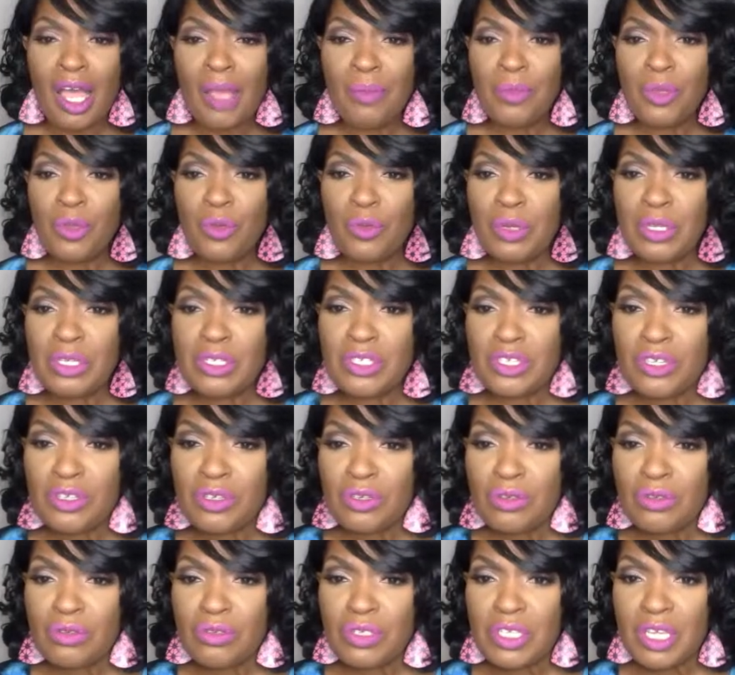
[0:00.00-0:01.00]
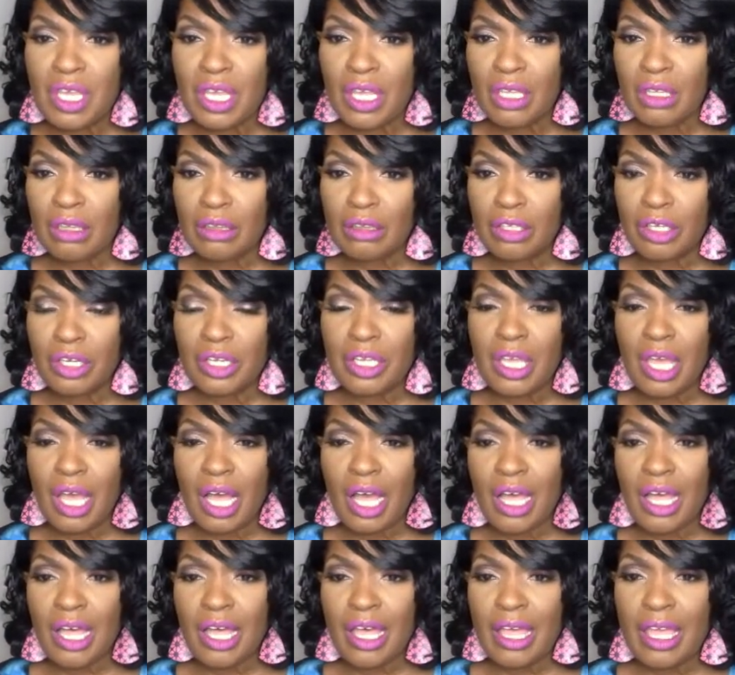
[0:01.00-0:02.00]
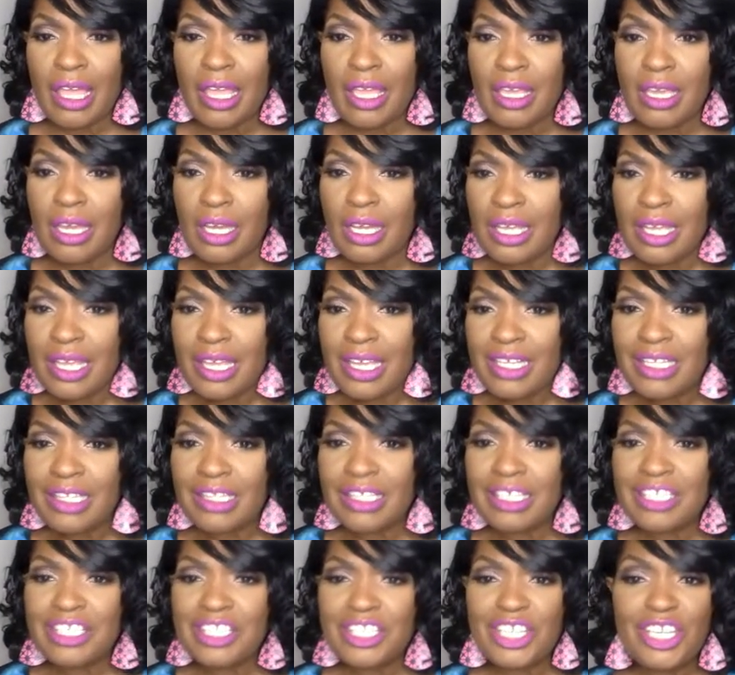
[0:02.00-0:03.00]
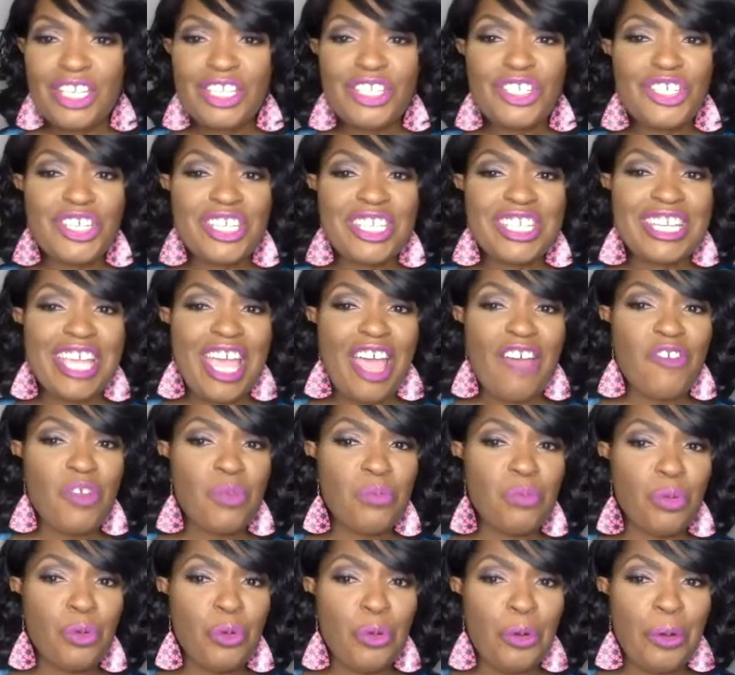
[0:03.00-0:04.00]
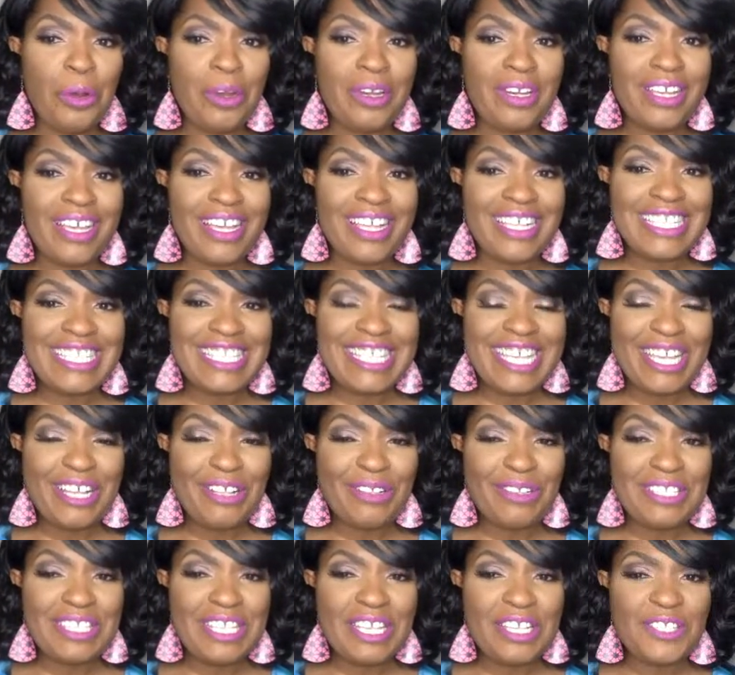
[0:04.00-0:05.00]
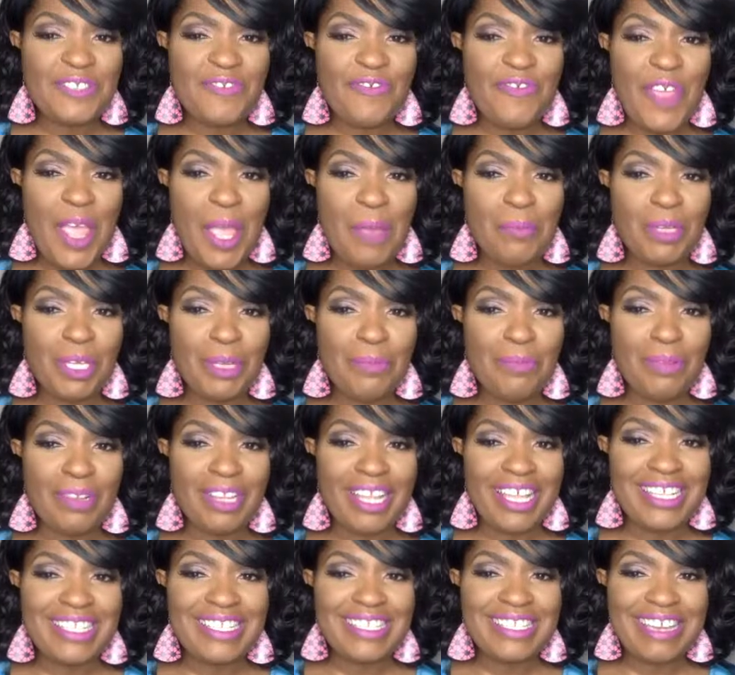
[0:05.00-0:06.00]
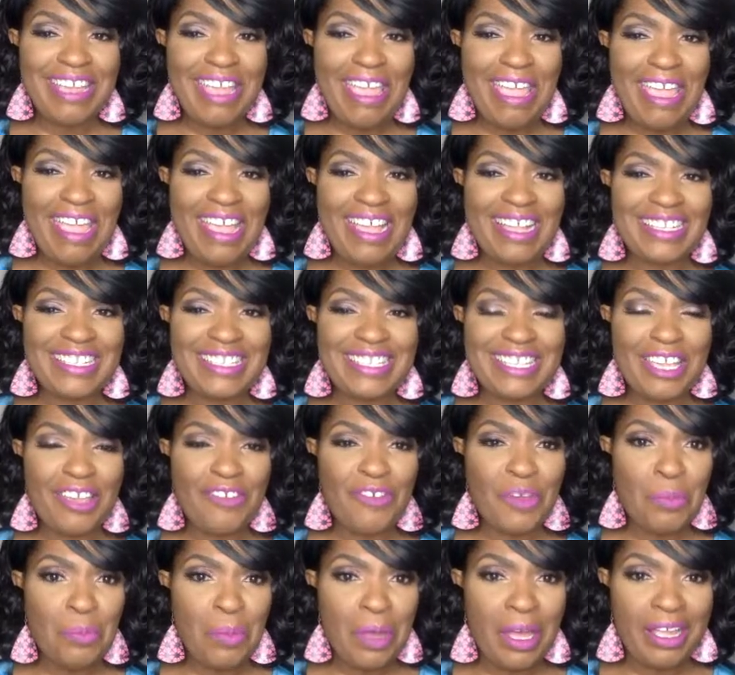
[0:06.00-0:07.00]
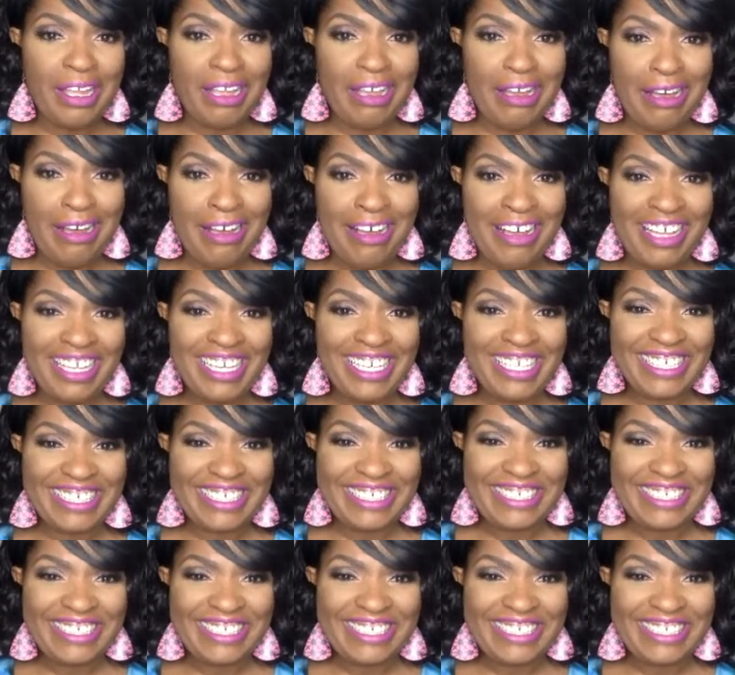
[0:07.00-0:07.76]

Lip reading: I'm going to take a look. Letitia Davenport Azell says, family blessed hands given by God.